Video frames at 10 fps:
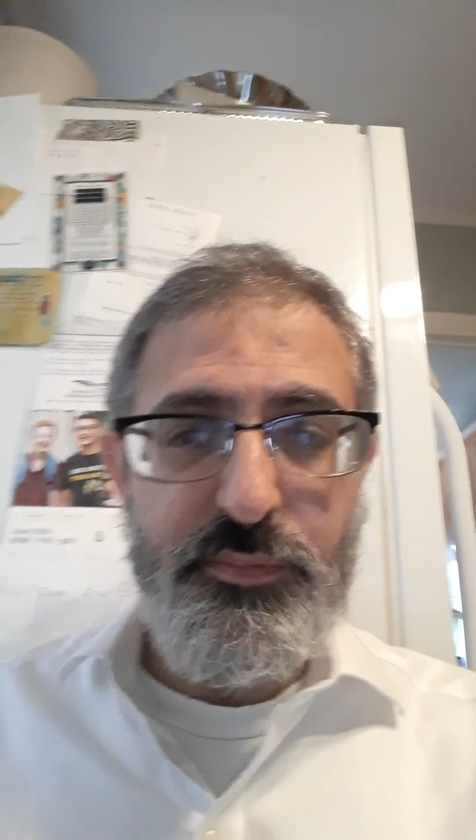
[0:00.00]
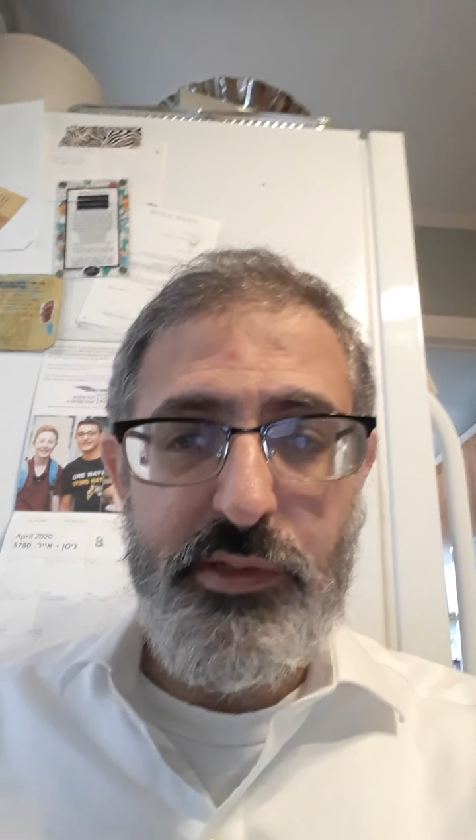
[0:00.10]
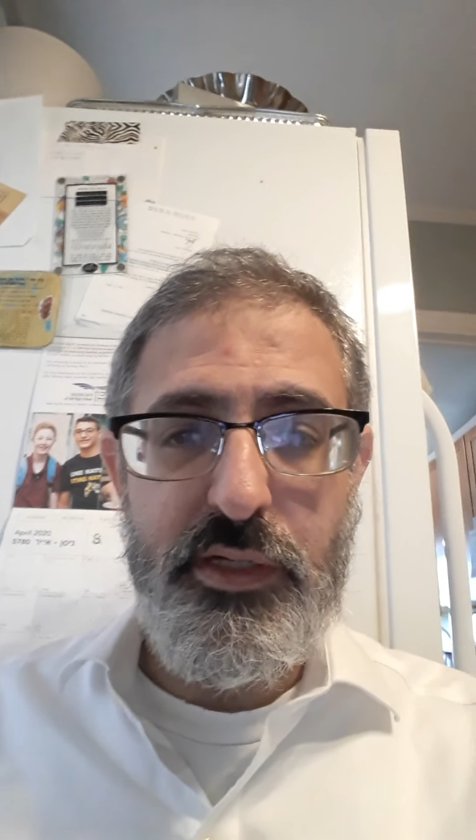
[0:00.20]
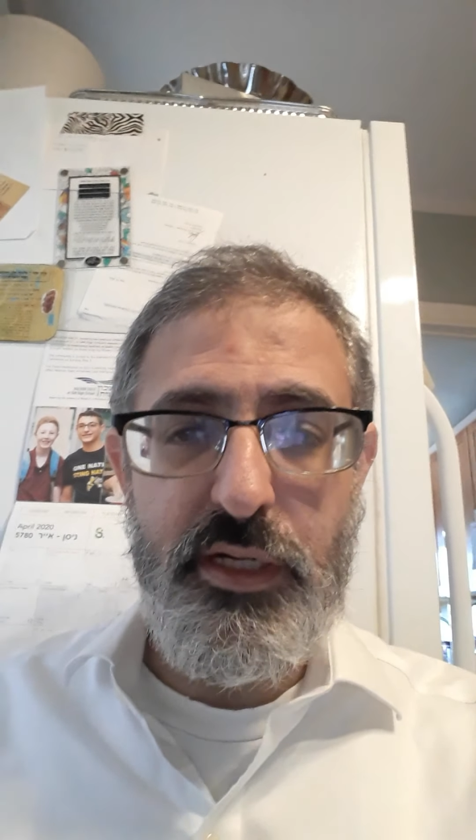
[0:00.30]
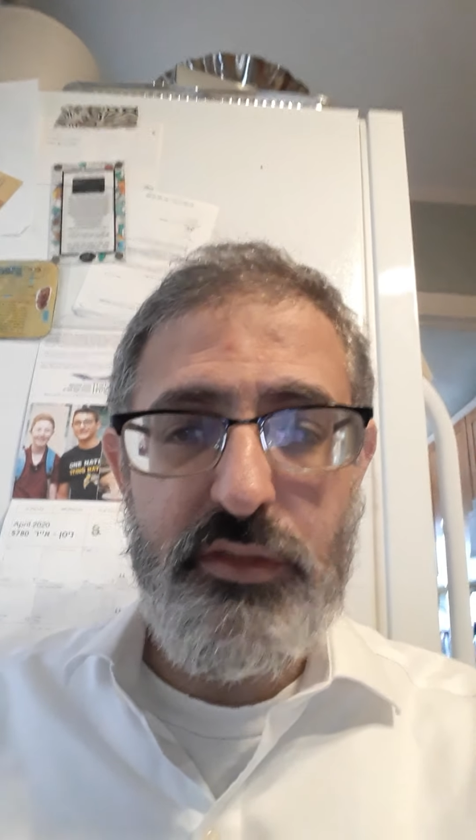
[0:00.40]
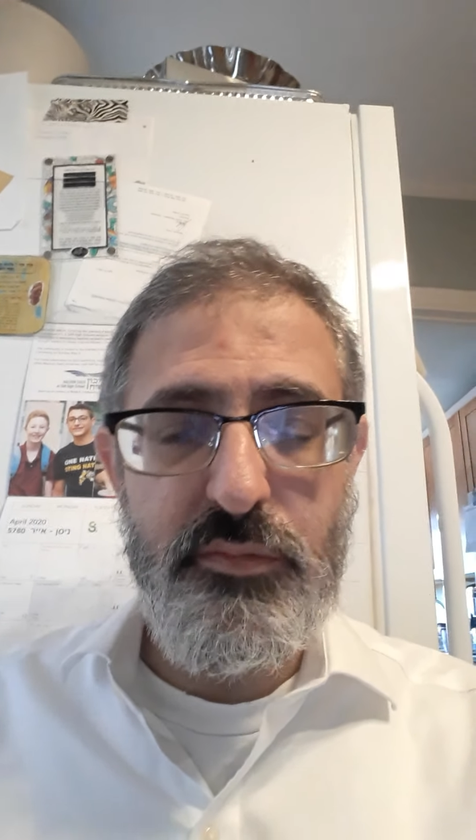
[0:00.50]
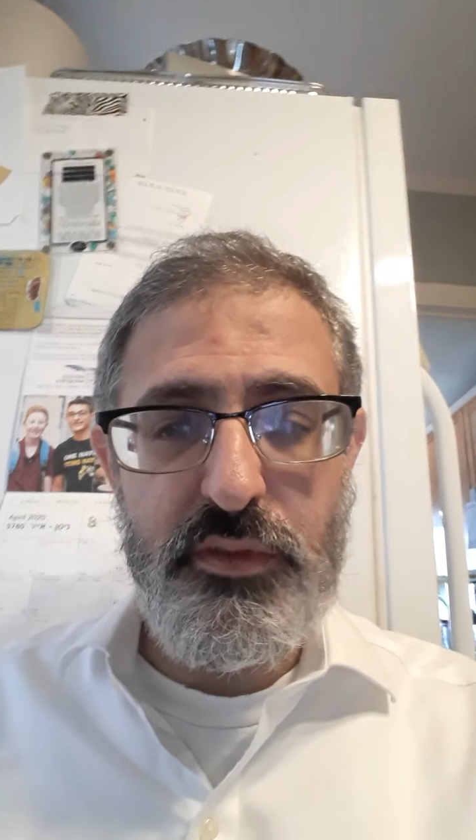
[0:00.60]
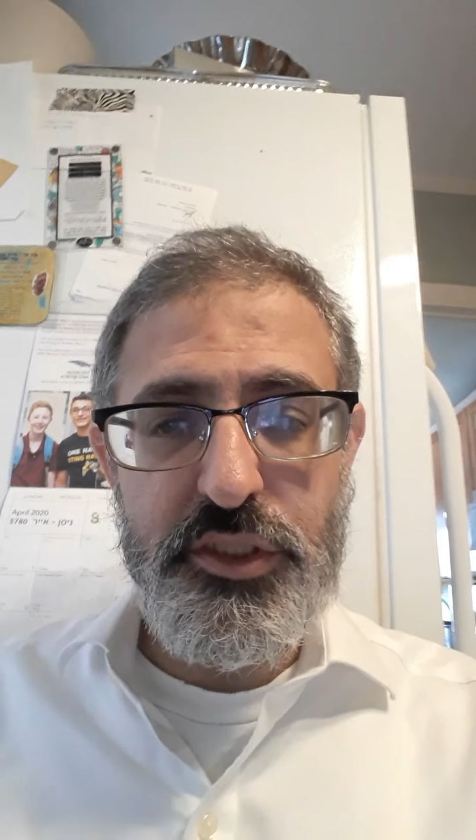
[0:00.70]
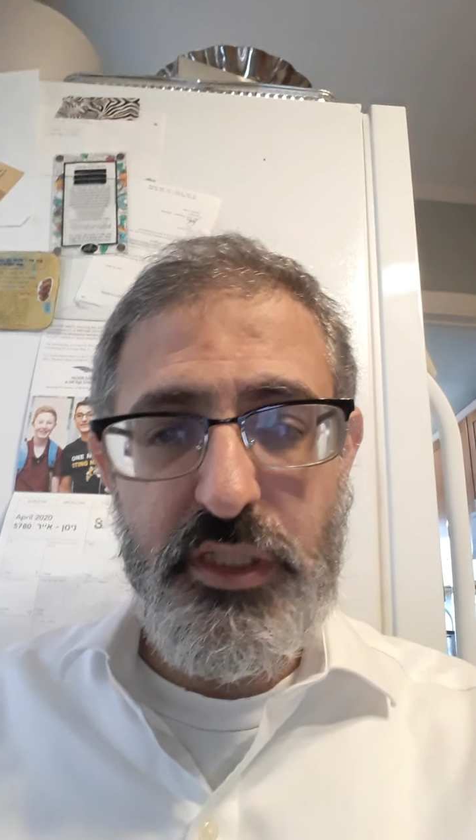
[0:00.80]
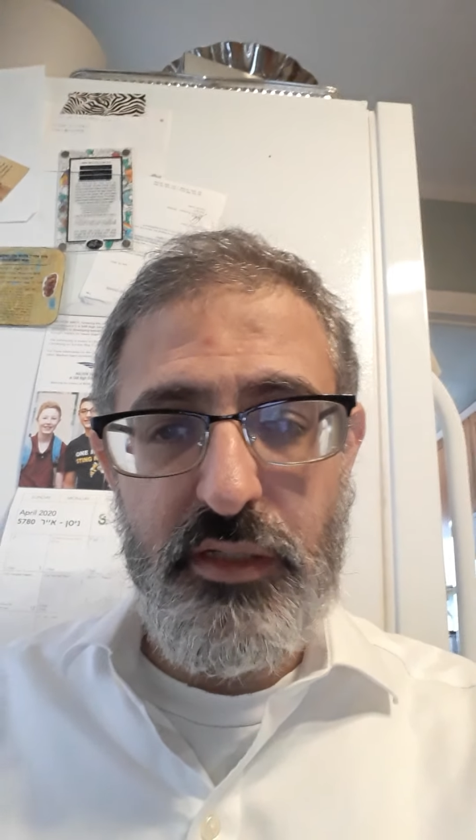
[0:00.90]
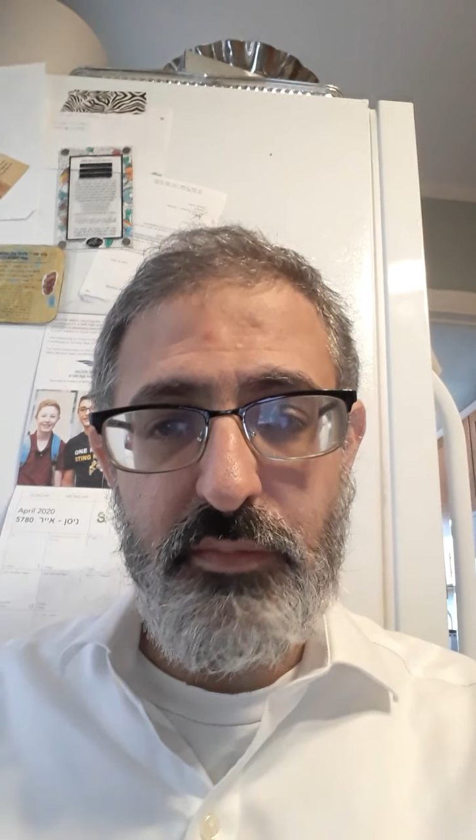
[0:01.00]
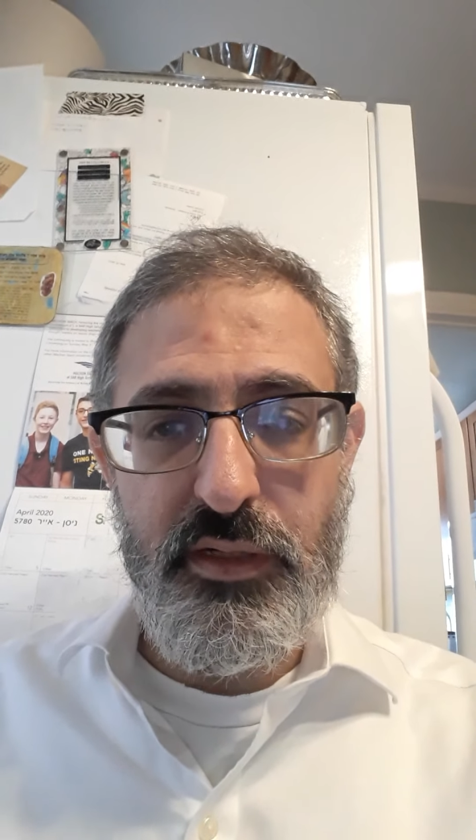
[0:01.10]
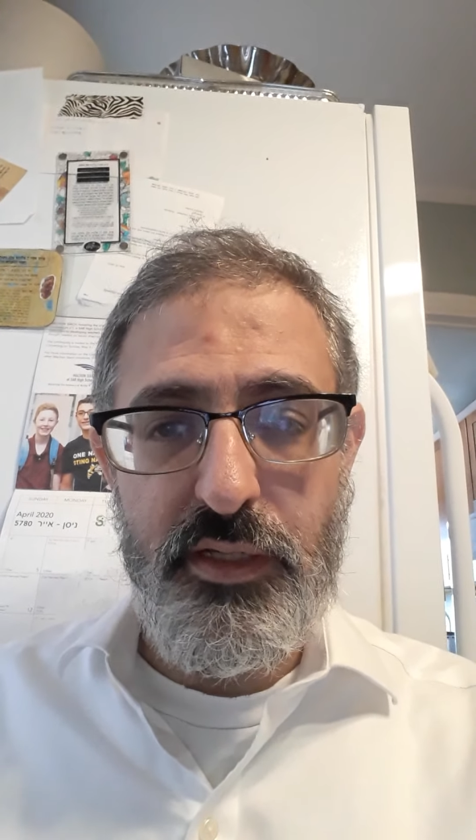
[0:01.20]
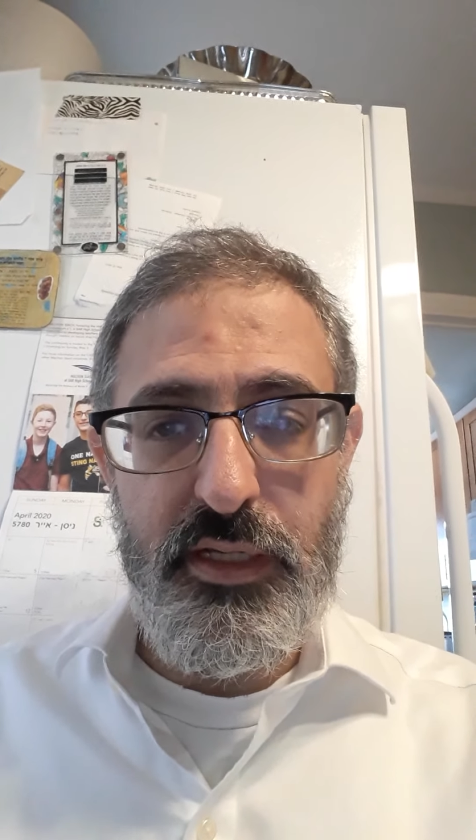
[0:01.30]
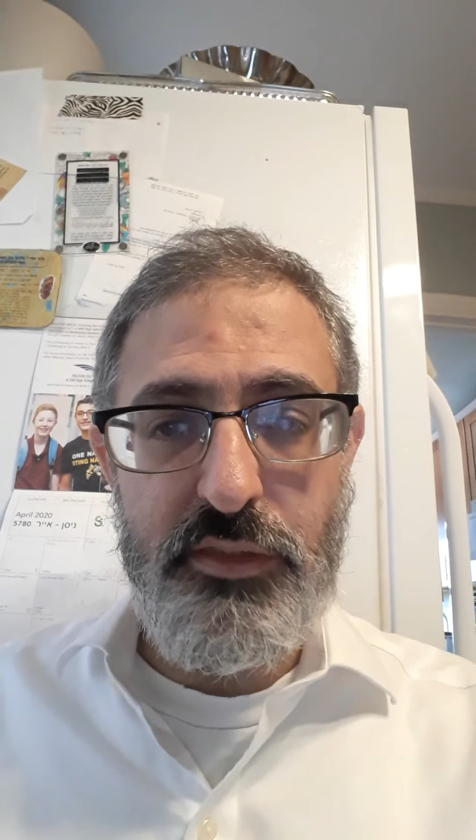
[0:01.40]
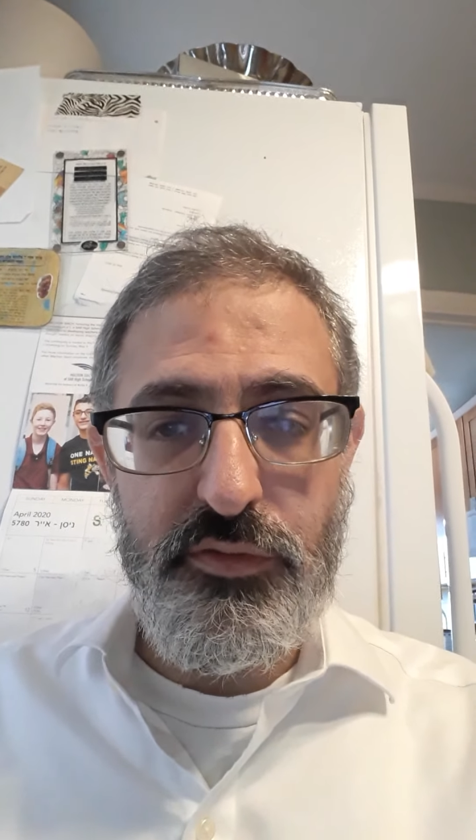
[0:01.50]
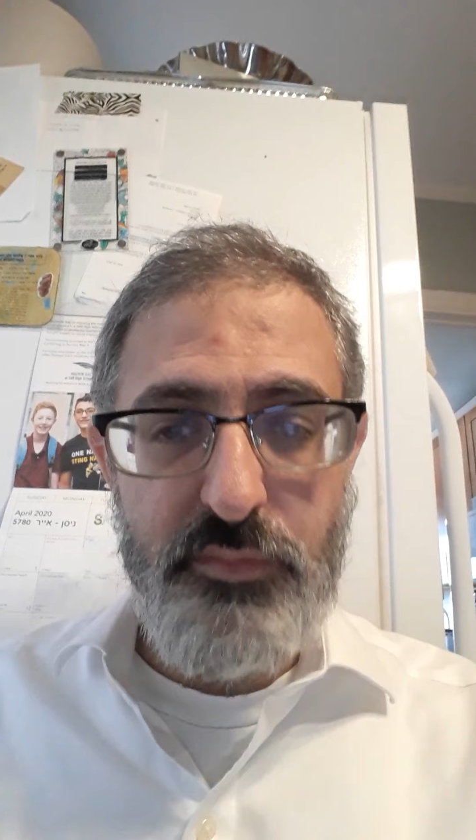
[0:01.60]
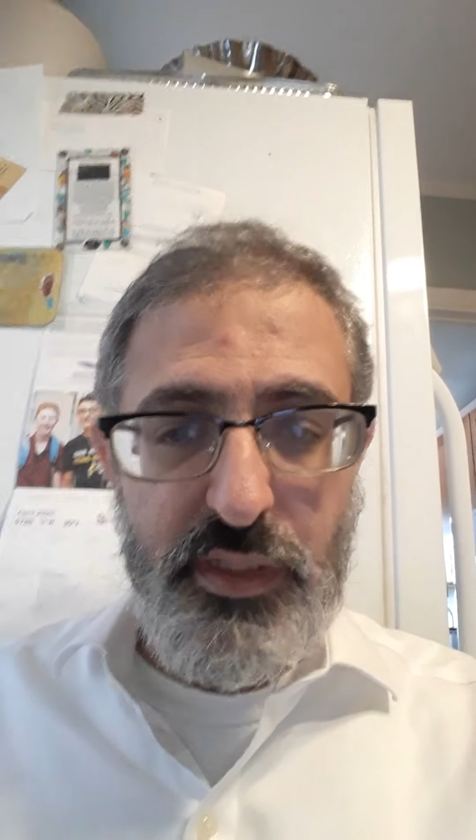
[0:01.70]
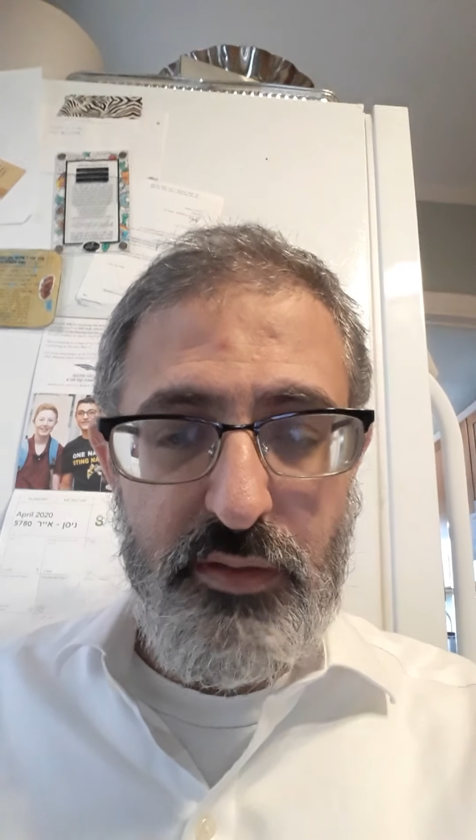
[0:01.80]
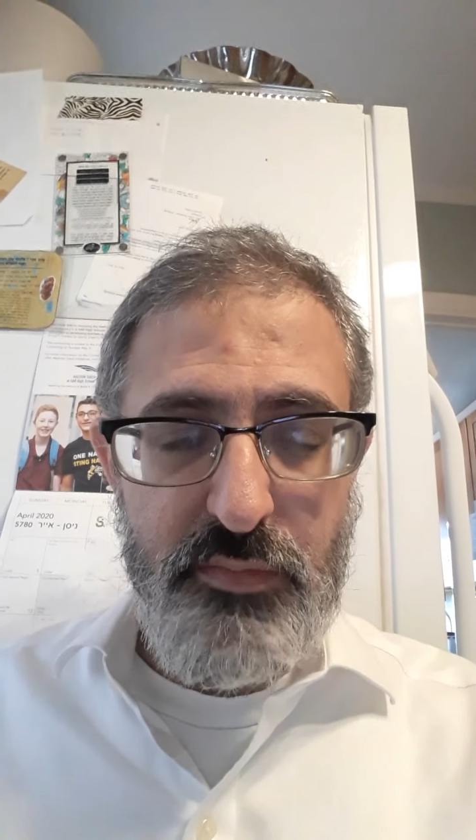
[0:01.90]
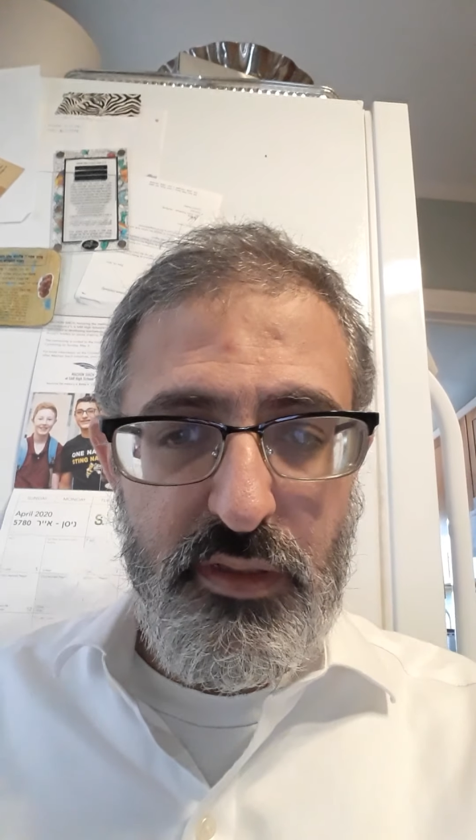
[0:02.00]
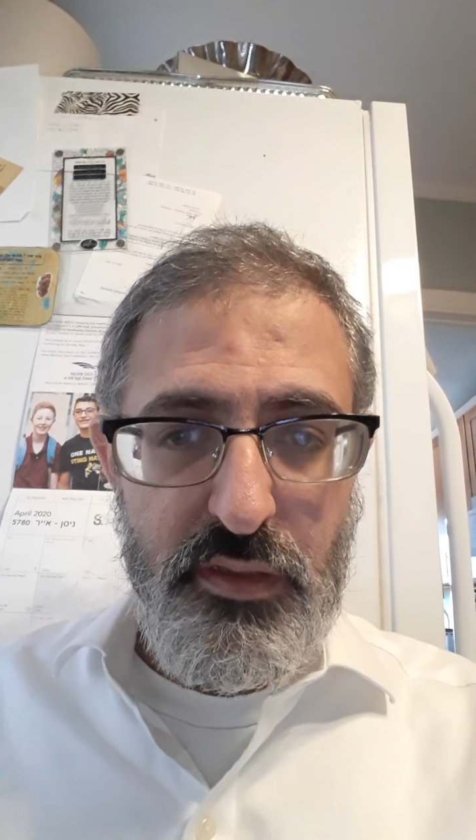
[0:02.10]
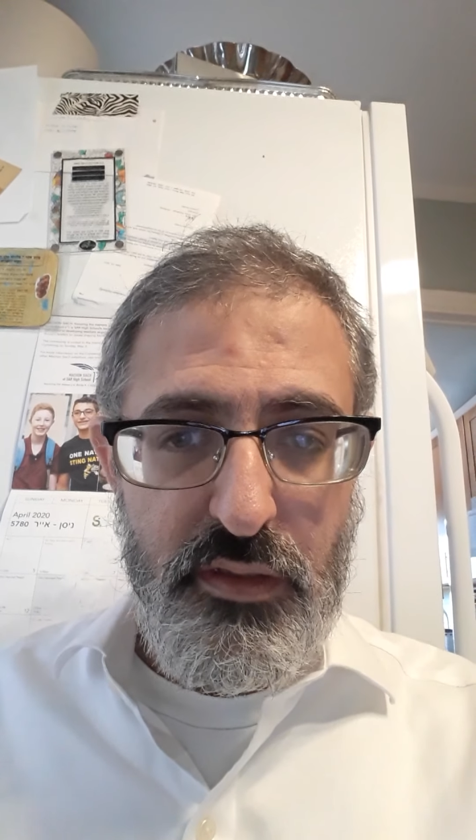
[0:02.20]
Birkat Moshe and Ma'ale Adumim,